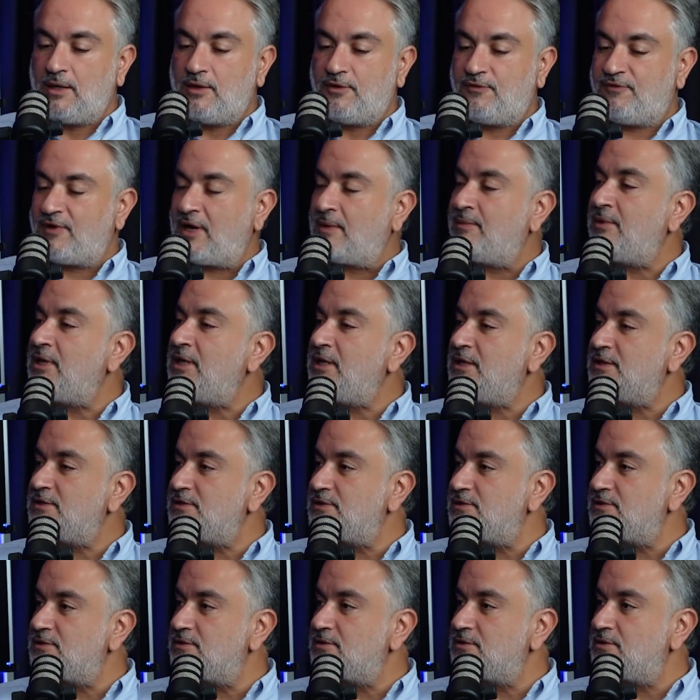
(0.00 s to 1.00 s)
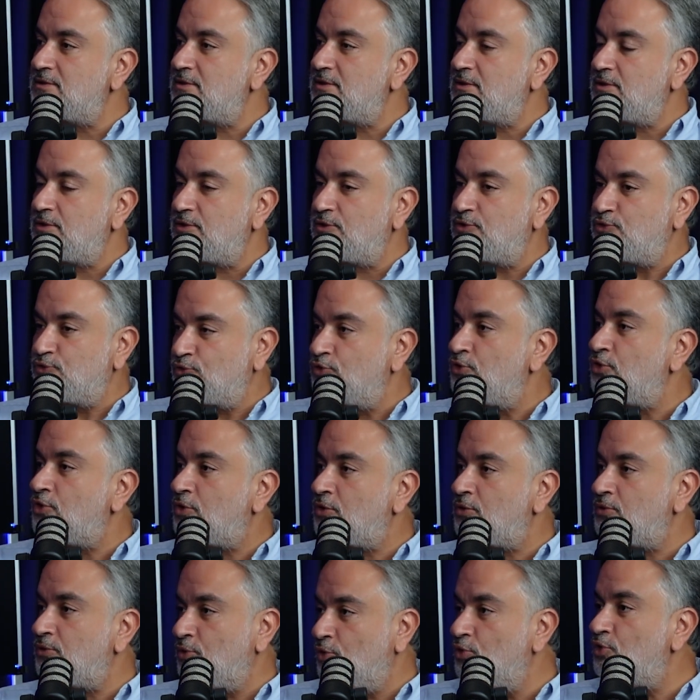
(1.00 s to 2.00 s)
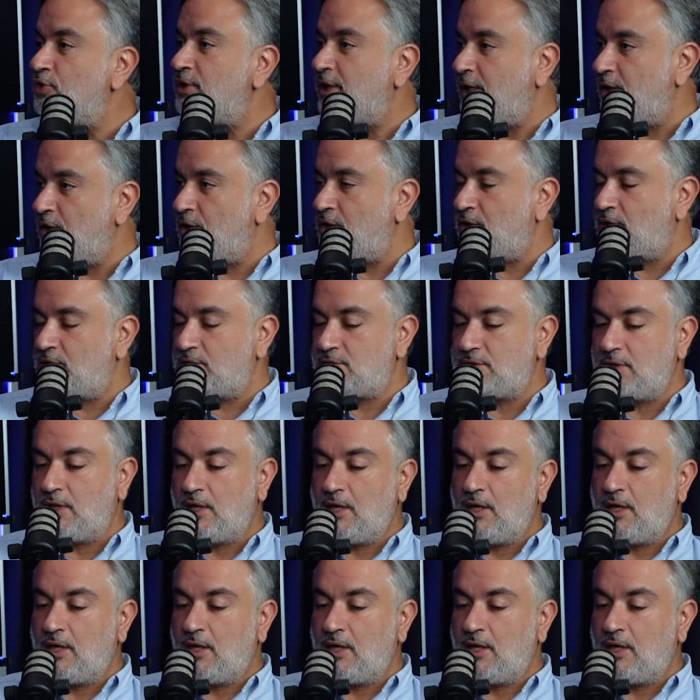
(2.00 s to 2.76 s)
families to know who they are,